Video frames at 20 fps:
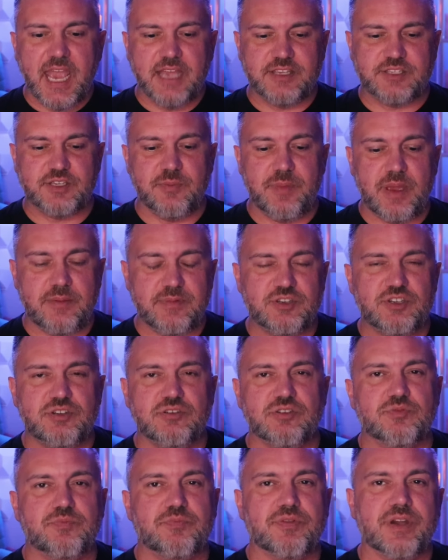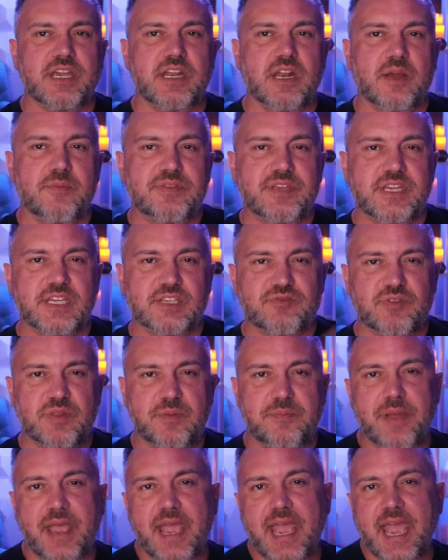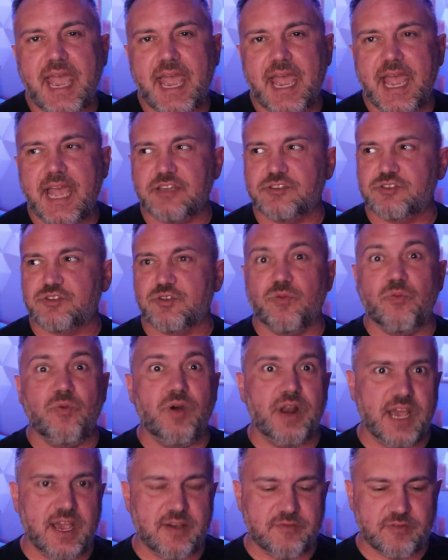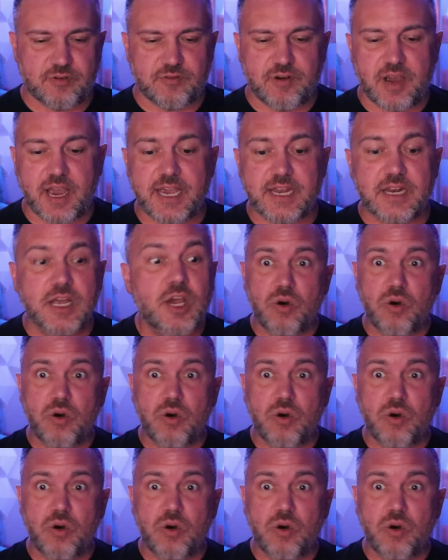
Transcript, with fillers: And so maybe she was bringing up things from the past or whatever, right?